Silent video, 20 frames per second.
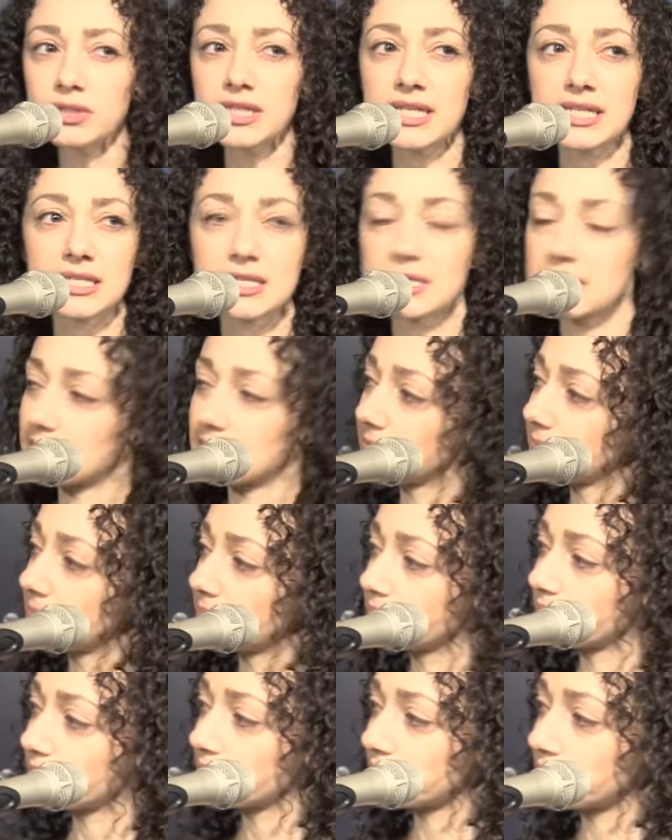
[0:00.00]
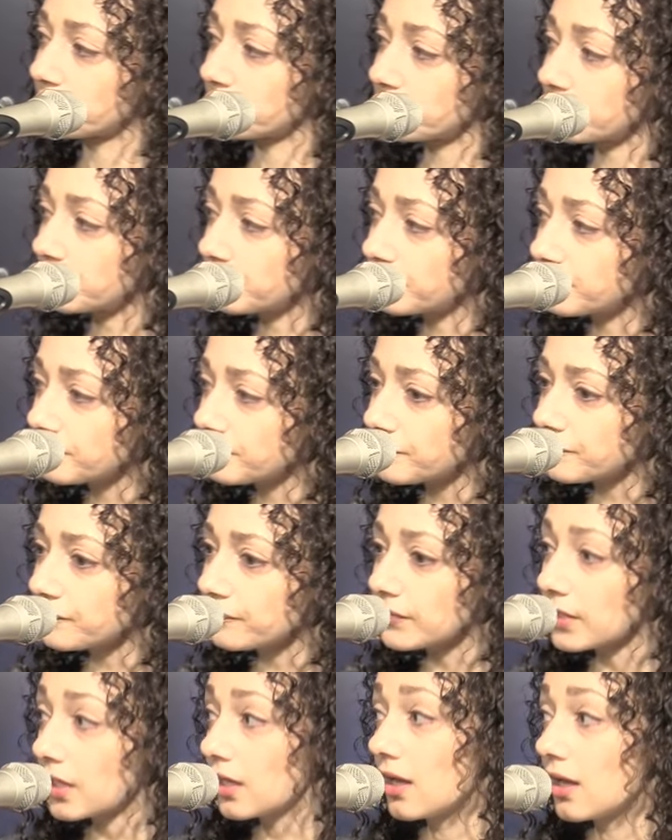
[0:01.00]
and you find out why he's so annoying, by the way, why he
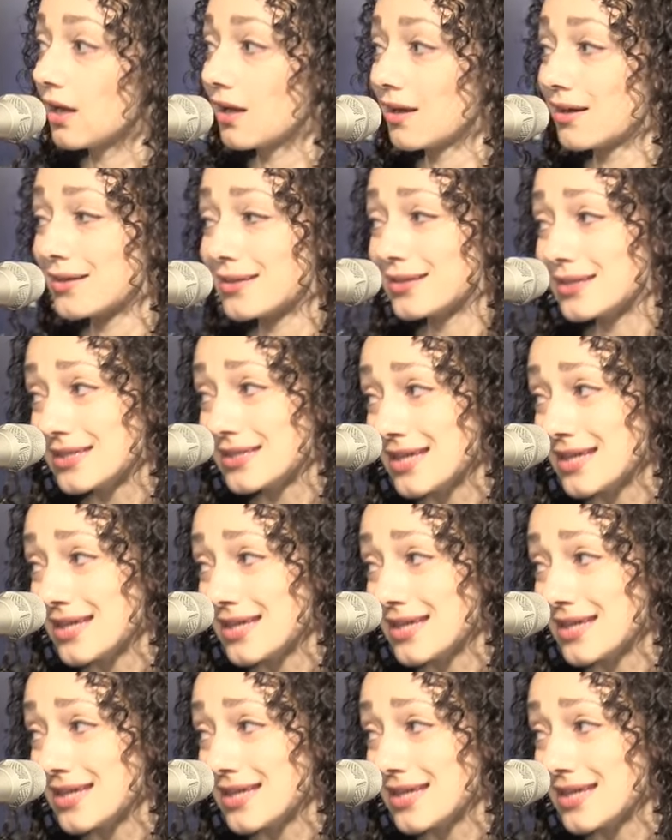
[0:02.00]
refuses to ever...